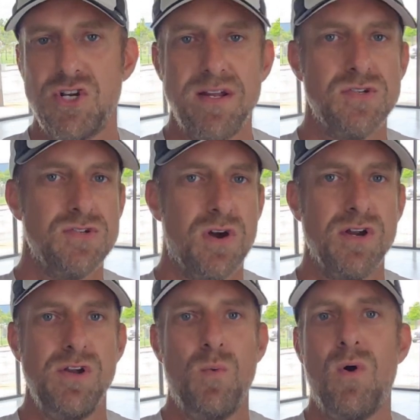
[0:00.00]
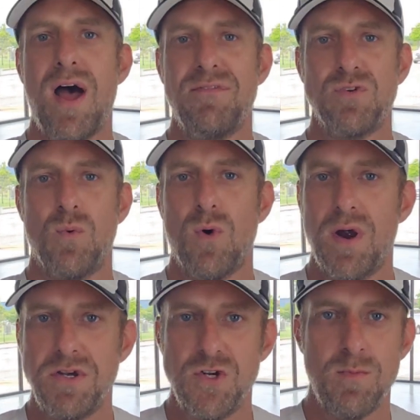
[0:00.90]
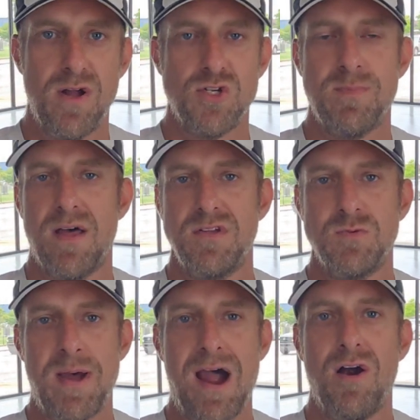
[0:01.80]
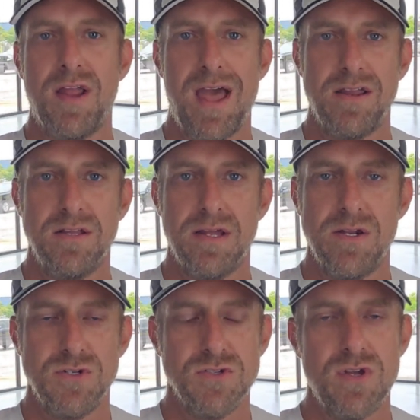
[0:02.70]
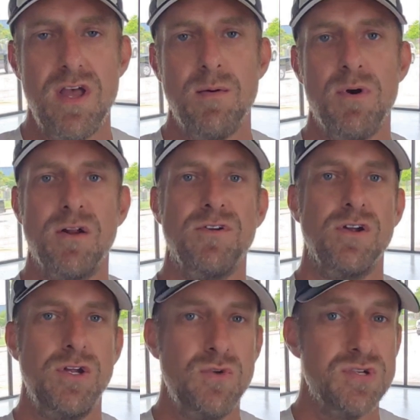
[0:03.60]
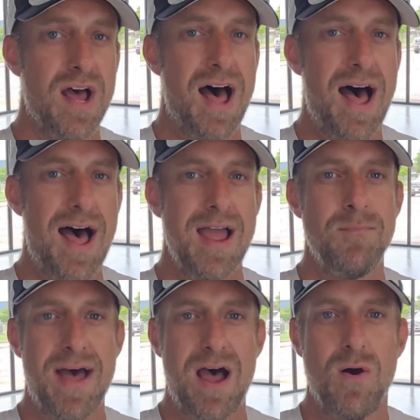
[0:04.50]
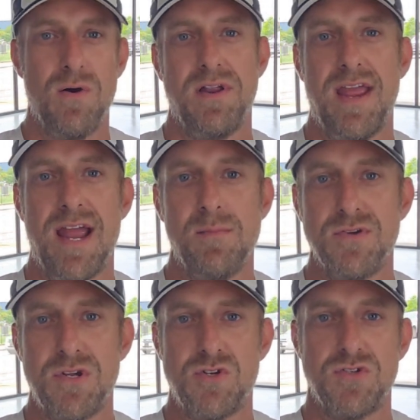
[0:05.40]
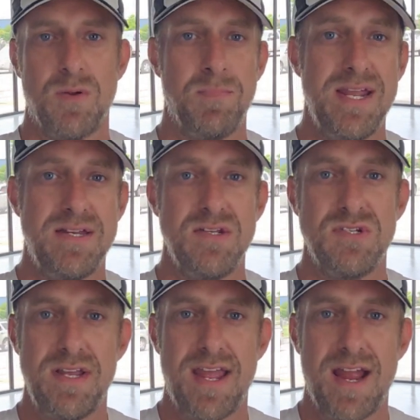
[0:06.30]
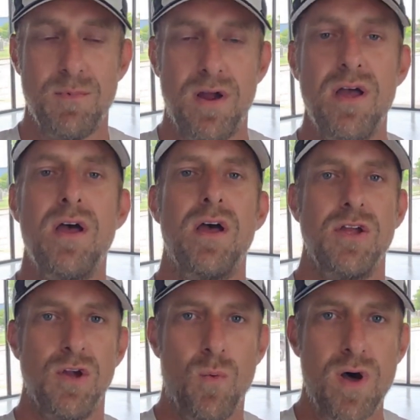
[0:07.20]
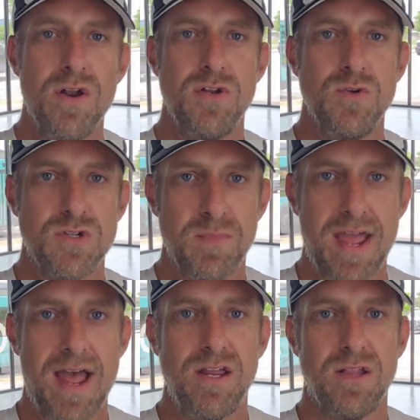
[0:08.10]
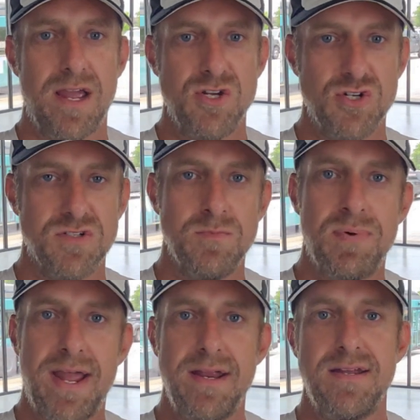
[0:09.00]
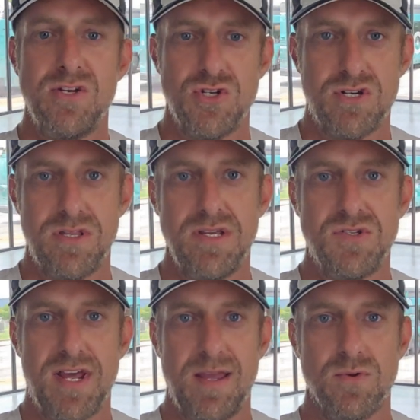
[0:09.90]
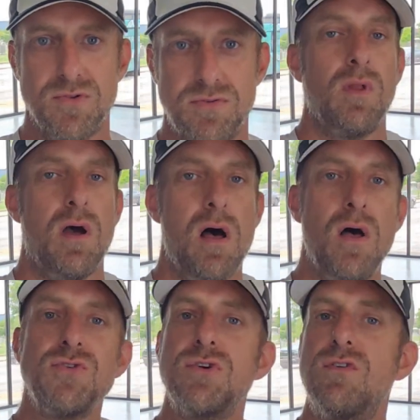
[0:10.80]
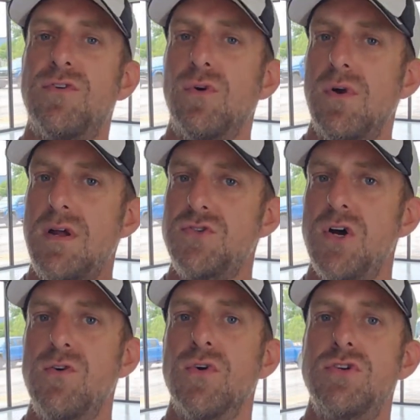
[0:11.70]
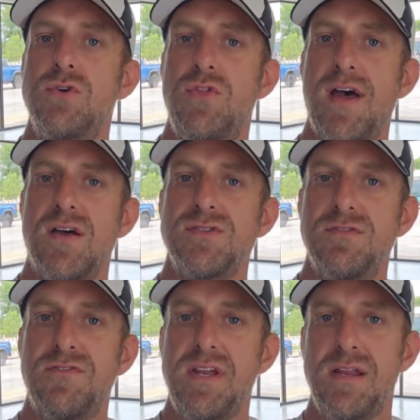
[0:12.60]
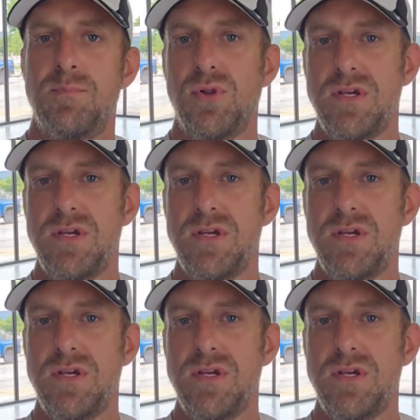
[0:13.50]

chances are you won't have to worry too much about these power calculations. But if you're using a high-powered camera, such as a PTZ camera, you'll want to do some calculations and pay attention to these tables. Also, for runs over 2,000 feet,